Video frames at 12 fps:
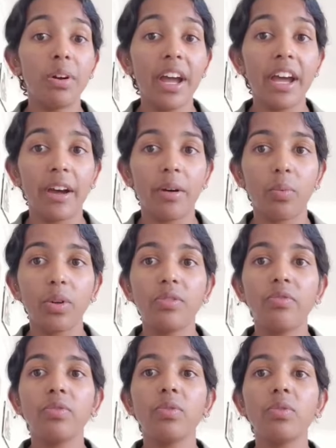Prayer
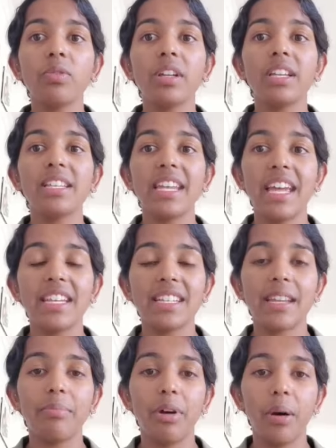with full
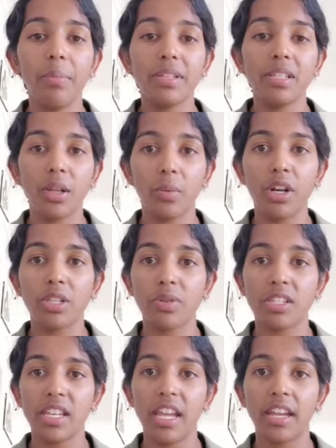intent and purpose in the words
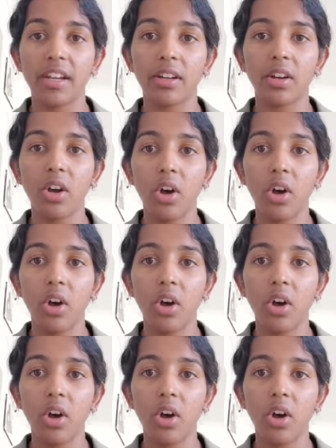we're saying,